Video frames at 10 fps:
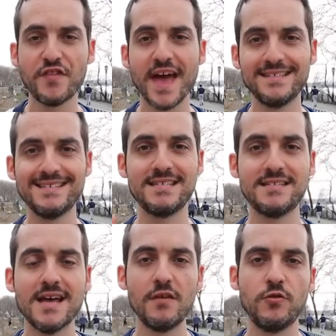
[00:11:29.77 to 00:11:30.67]
thanks to
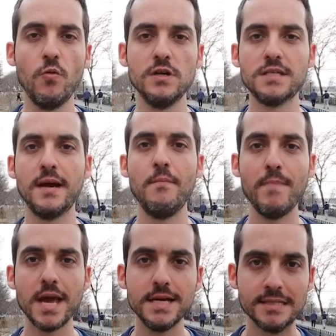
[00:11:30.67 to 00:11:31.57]
Seth, who was an
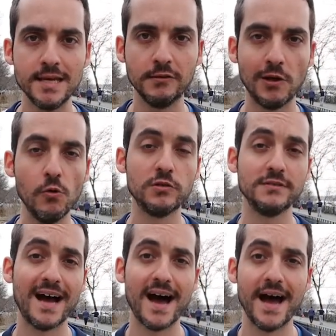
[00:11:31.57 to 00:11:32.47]
amazing local
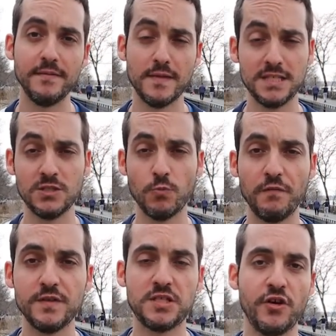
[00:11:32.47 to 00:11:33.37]
guide. This is
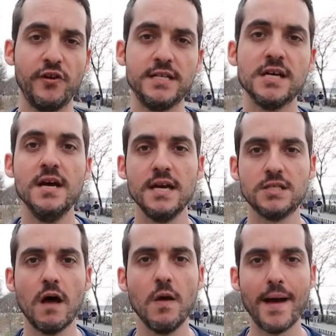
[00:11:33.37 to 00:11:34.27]
what this series
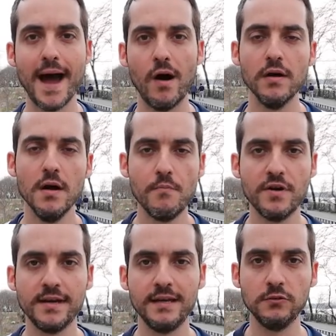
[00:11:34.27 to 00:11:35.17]
is all about,
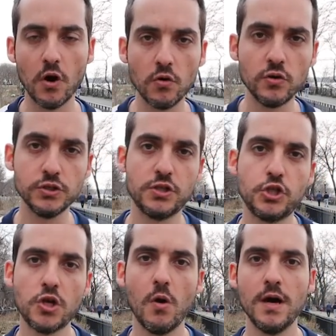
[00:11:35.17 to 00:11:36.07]
bringing locals to
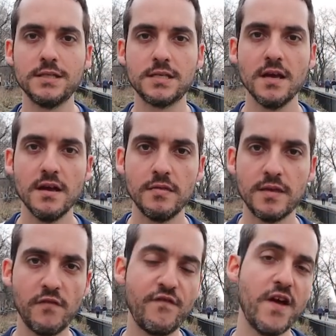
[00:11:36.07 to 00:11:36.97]
show us
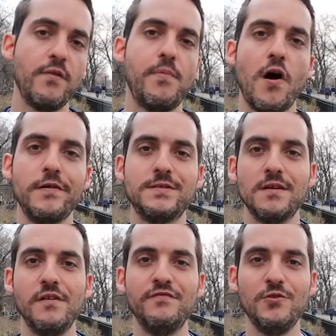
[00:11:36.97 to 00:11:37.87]
their favorite parts
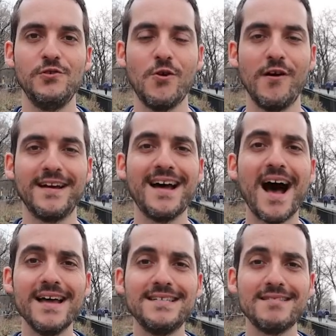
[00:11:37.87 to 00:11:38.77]
of New York.
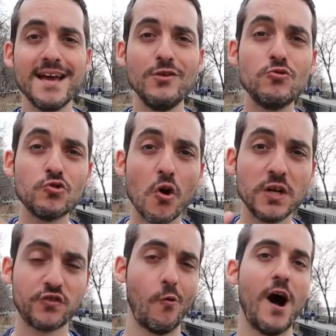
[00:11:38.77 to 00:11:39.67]
Guys, thank you so
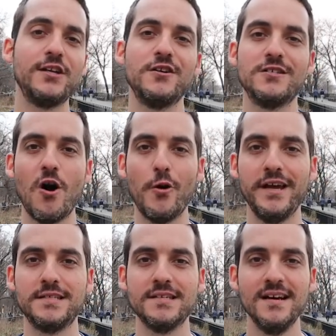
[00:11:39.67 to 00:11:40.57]
much for watching as
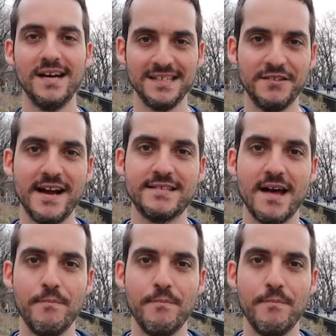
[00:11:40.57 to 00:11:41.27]
always. Until next